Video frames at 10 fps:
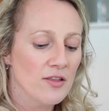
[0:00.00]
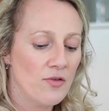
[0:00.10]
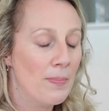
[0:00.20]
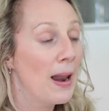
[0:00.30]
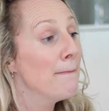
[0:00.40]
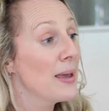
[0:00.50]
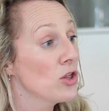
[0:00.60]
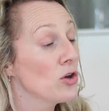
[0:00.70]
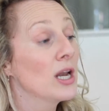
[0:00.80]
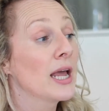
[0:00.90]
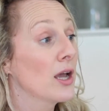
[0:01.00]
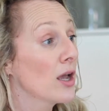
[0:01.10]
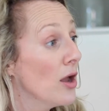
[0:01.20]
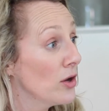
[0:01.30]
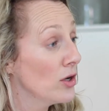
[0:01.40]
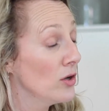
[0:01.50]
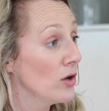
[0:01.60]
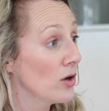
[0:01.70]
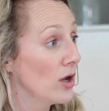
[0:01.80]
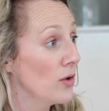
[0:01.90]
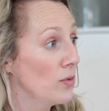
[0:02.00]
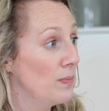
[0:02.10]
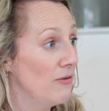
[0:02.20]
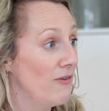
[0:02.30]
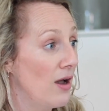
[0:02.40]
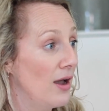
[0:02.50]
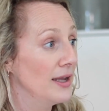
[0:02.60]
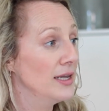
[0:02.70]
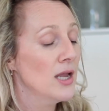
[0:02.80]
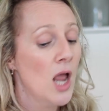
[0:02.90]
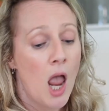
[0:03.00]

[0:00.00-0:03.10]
So a plant-based yogurt like a coconut yogurt would be fine.